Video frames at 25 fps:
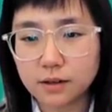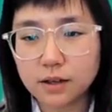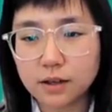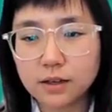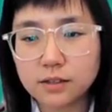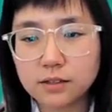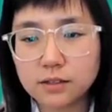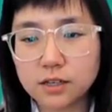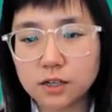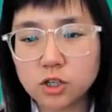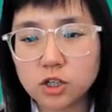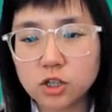
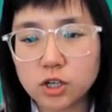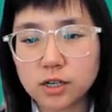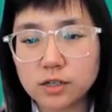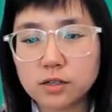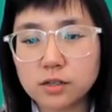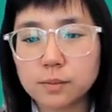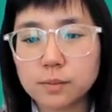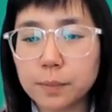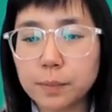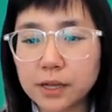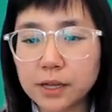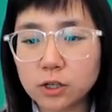such as
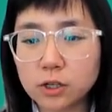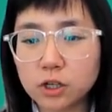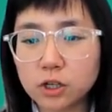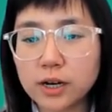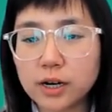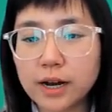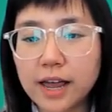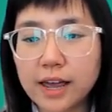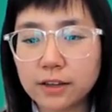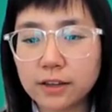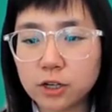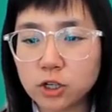better
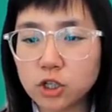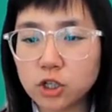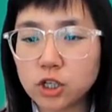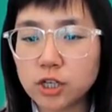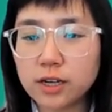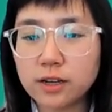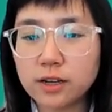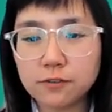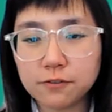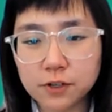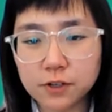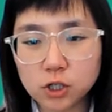energy
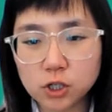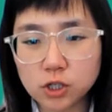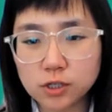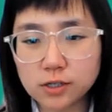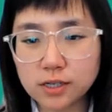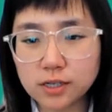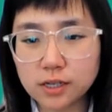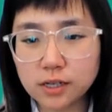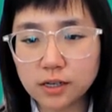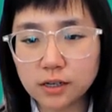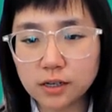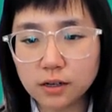
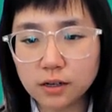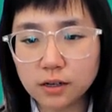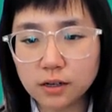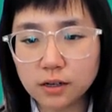efficiency,